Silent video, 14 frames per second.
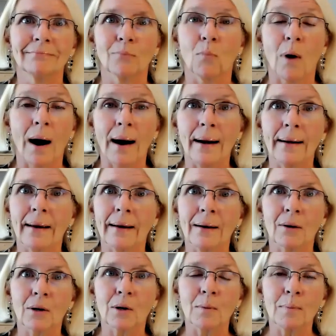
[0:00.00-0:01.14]
whining
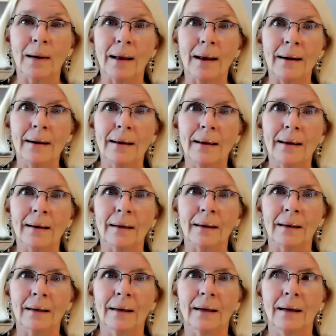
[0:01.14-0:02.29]
or complaining.
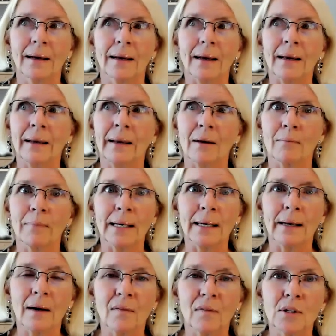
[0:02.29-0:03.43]
And I've been
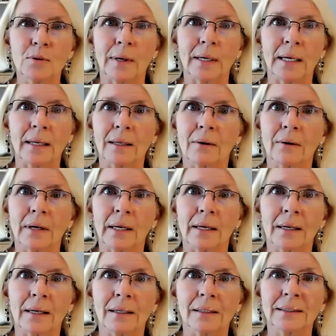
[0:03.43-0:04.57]
there for 20, 30
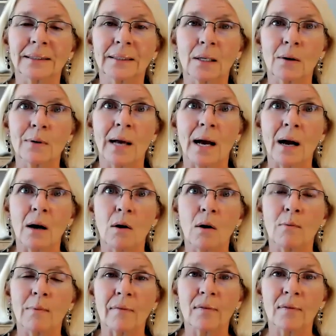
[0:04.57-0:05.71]
years. So
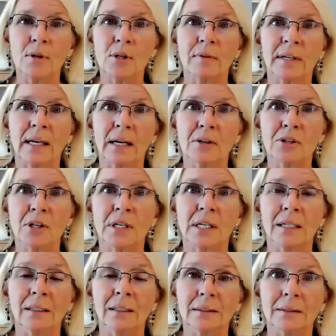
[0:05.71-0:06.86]
now my first reaction
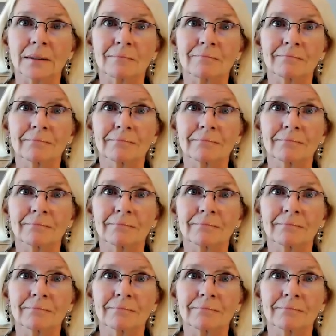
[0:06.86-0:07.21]
is,